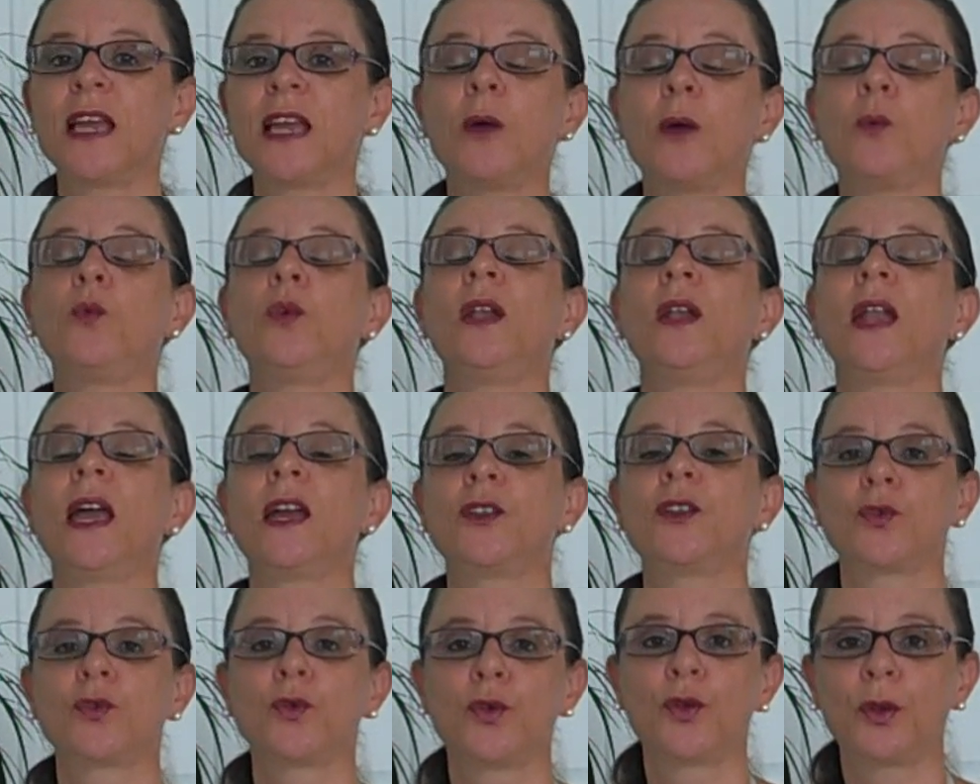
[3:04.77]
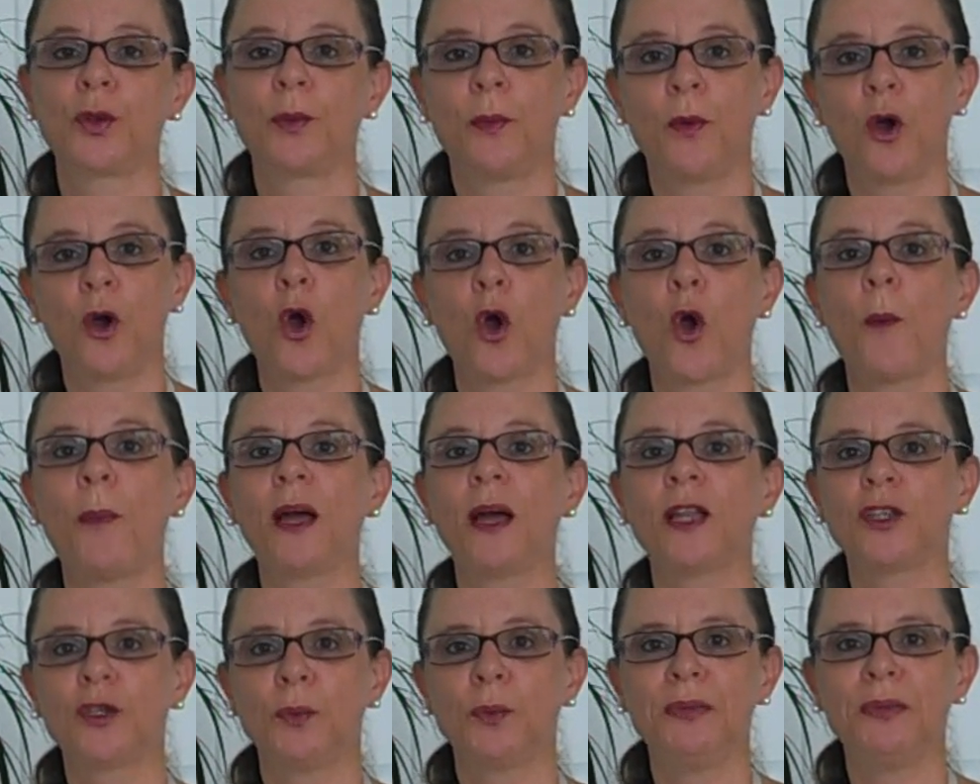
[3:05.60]
I would like to learn more
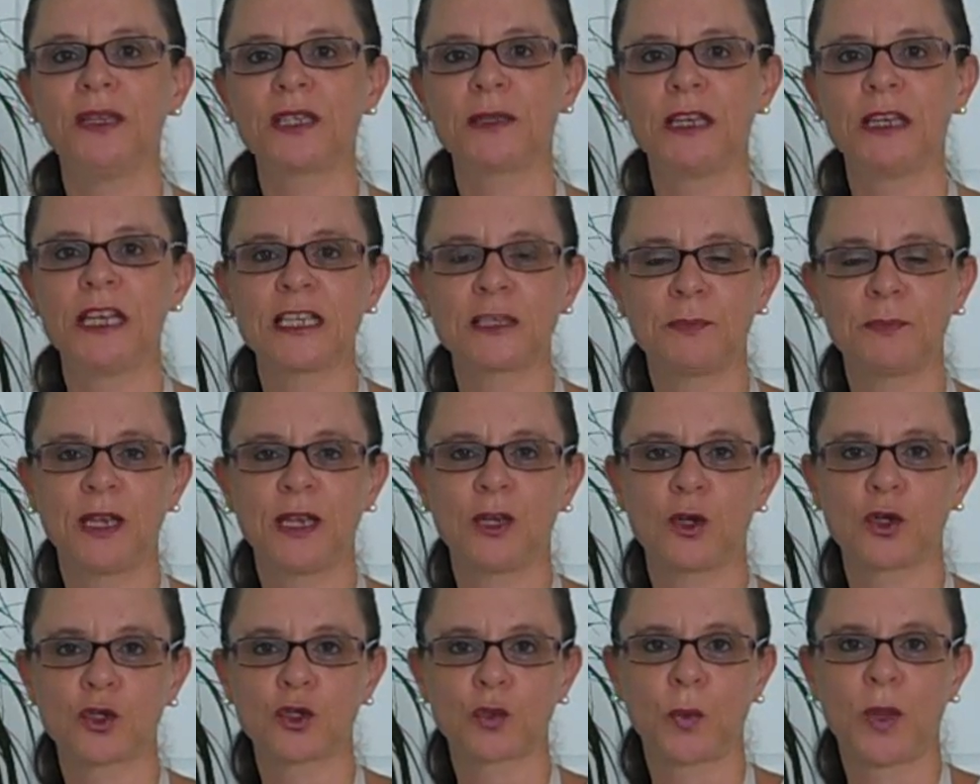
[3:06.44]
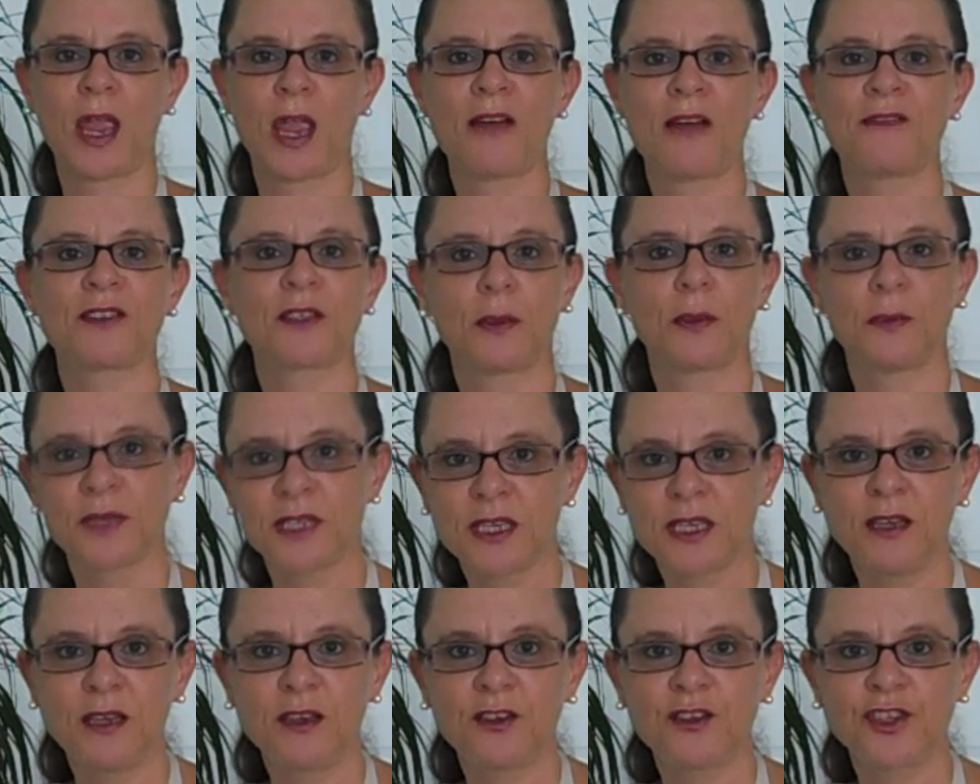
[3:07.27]
about your business because we have some
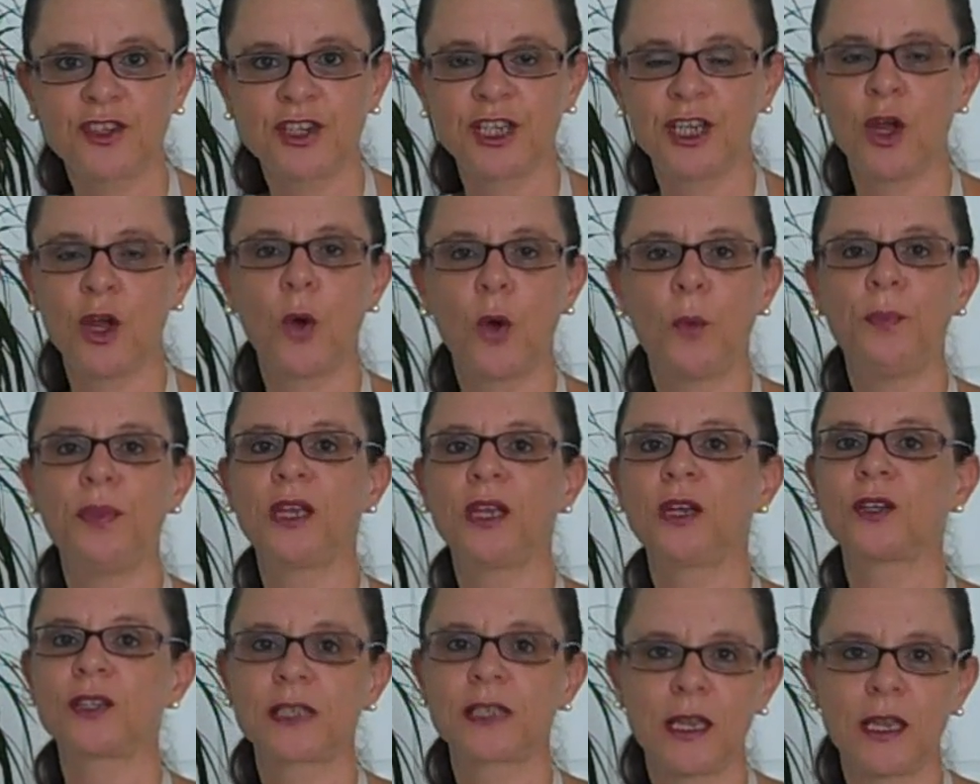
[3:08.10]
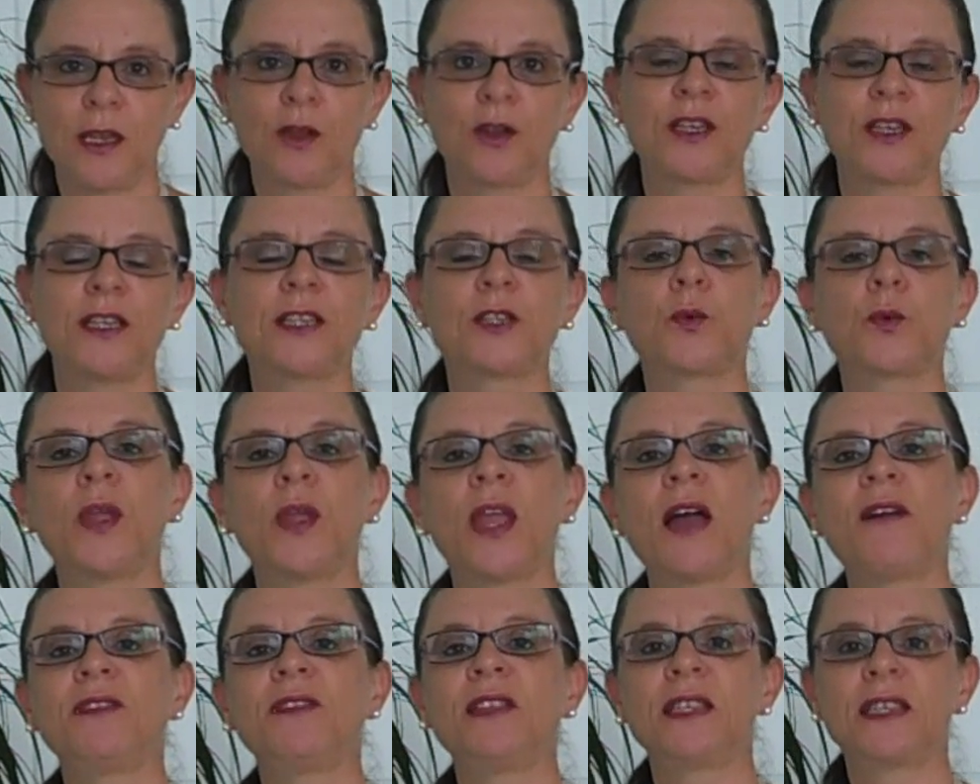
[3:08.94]
synergy or because I notice we
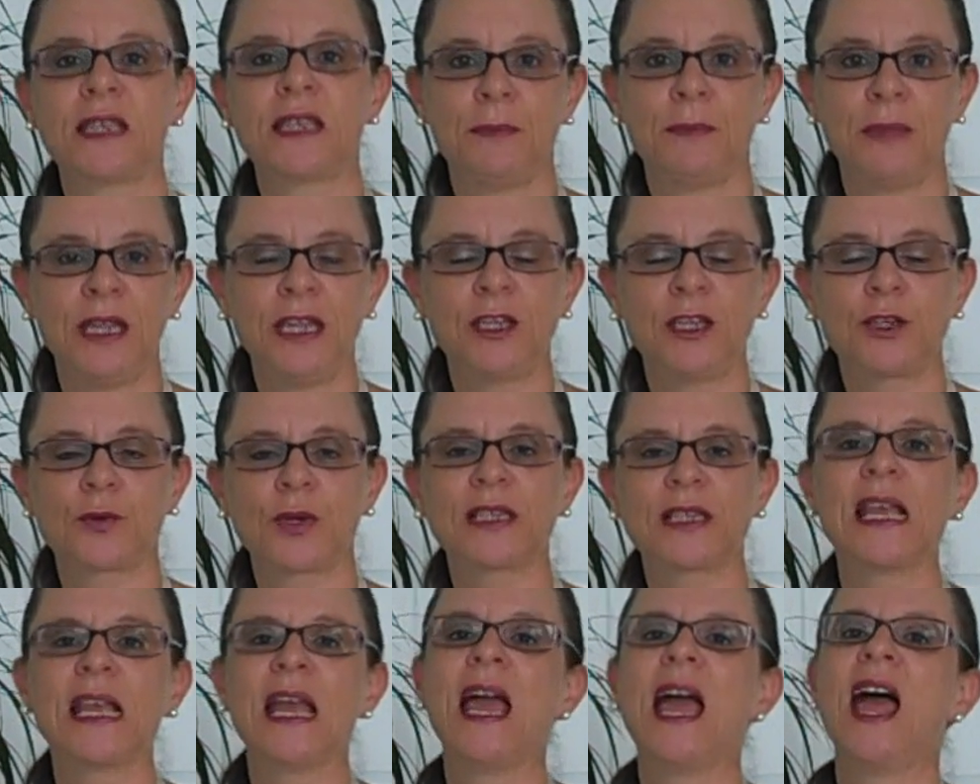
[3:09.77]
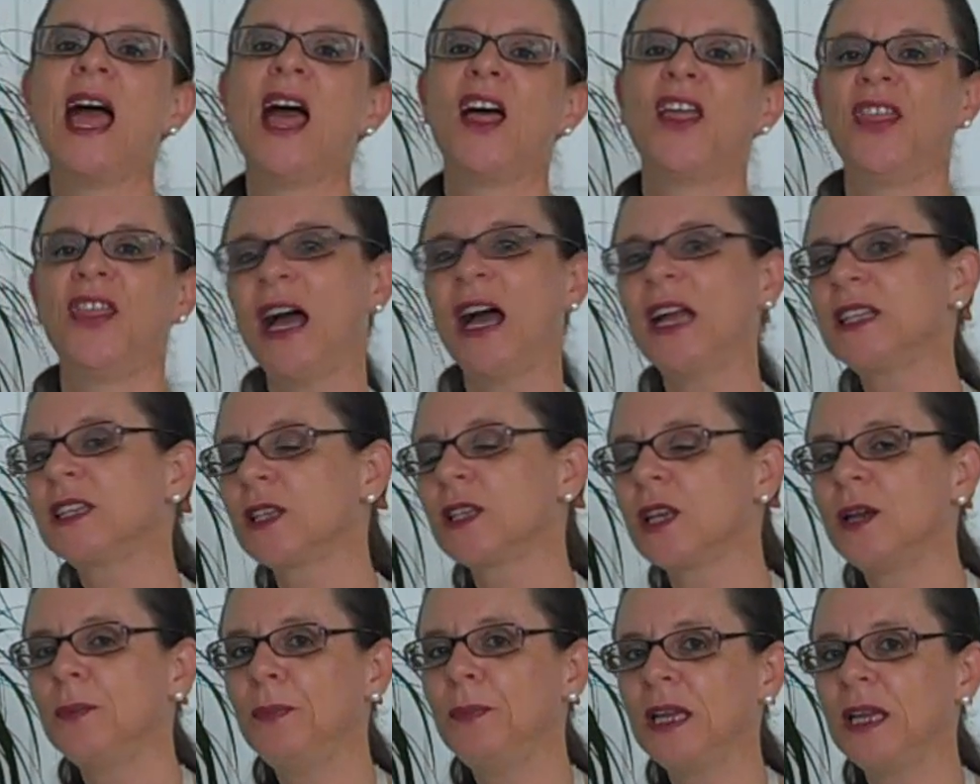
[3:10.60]
have the same interest,
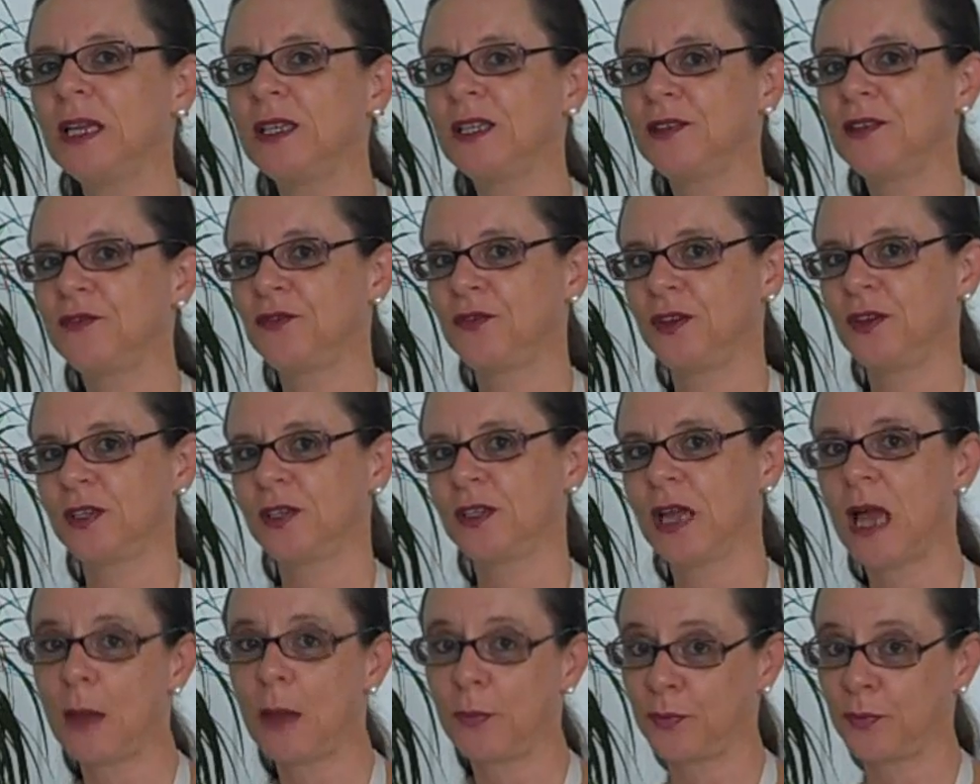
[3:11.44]
that's a big different